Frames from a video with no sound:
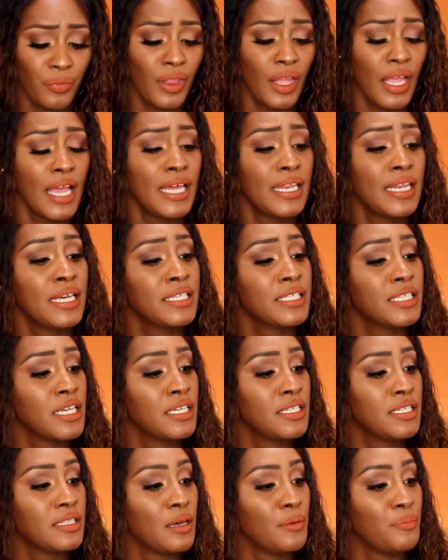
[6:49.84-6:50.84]
And this
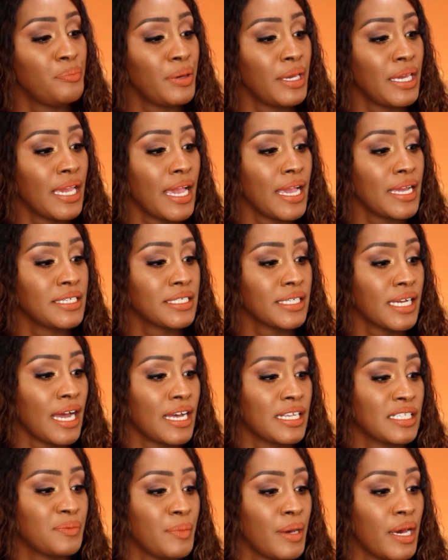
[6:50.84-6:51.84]
is the BH
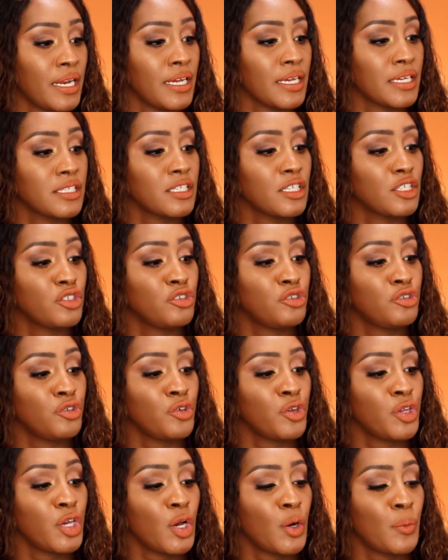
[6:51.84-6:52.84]
Cosmetics
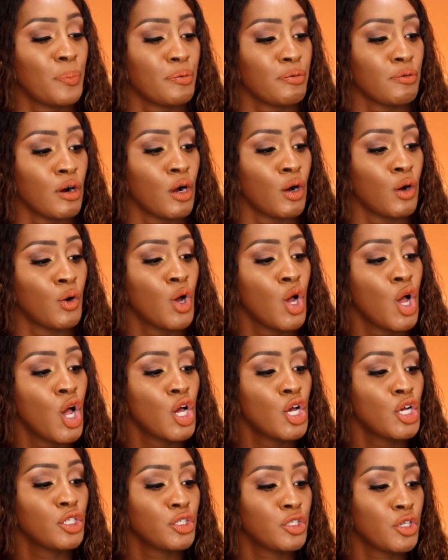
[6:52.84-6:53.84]
Studio Pro
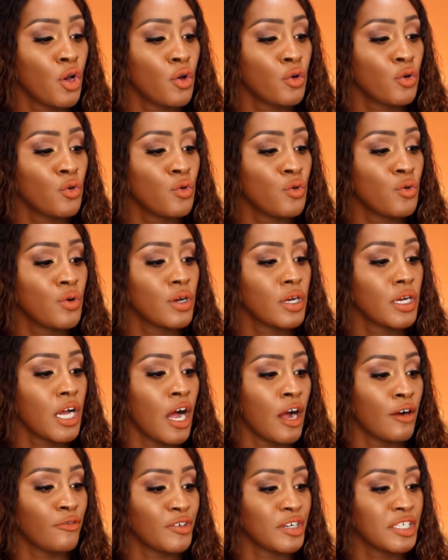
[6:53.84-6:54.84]
Total
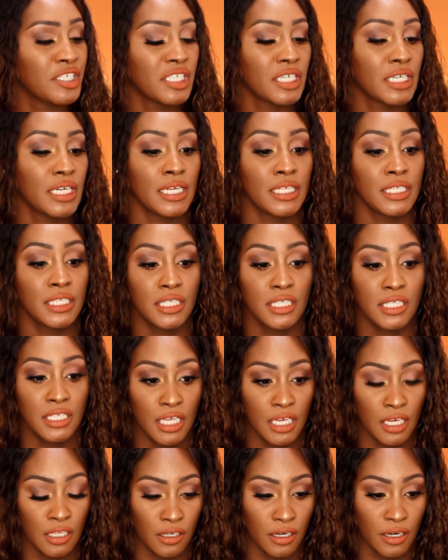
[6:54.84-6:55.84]
Coverage
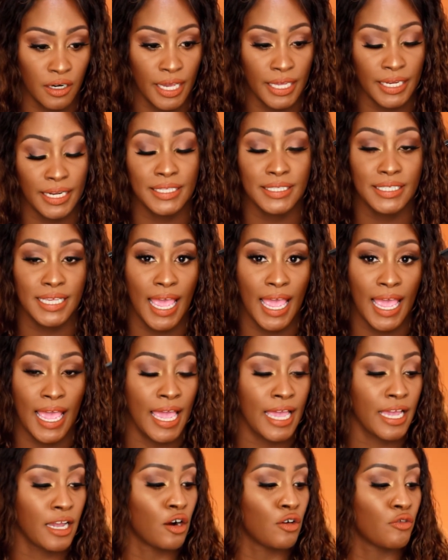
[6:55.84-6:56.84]
Concealer. And it's
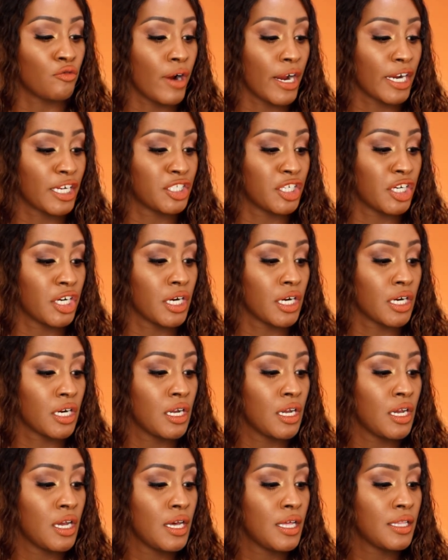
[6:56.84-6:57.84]
a corrector.
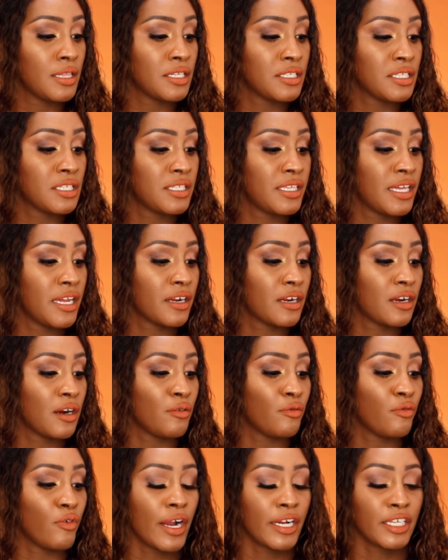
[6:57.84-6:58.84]
This is their
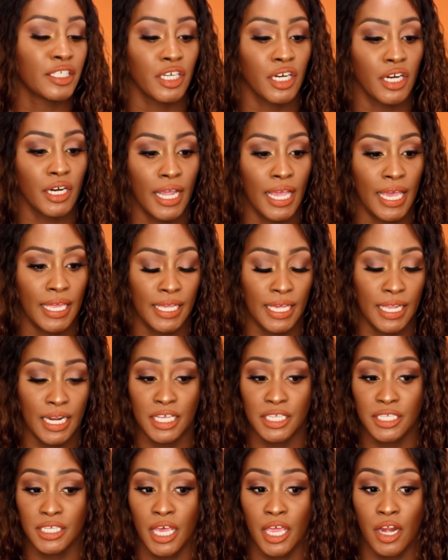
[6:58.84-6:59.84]
corrector and it
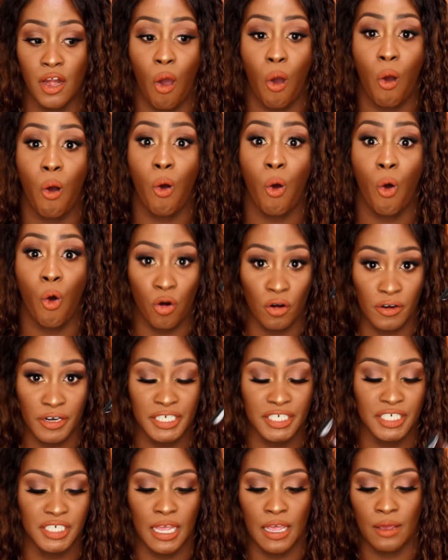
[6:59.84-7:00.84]
is in
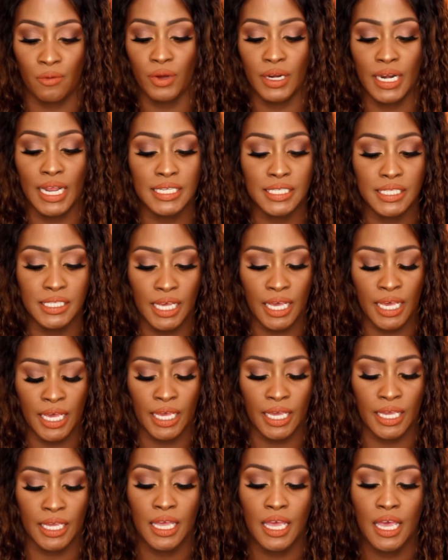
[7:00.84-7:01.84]
orange. And when I
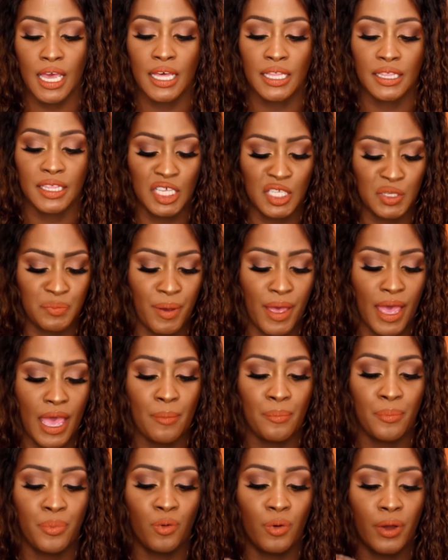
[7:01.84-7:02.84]
say this
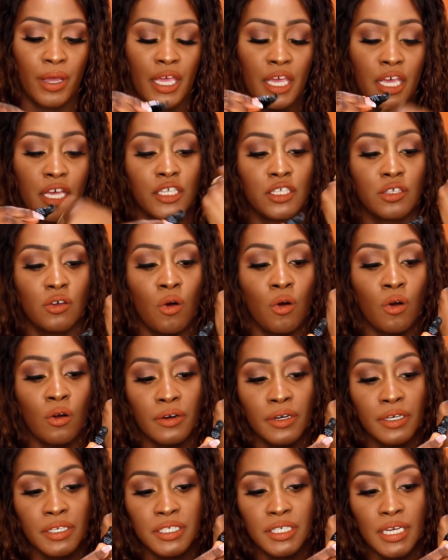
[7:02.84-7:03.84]
bad boy is
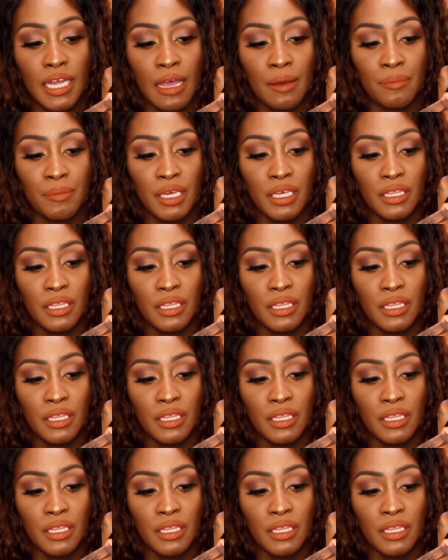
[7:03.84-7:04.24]
orange, I mean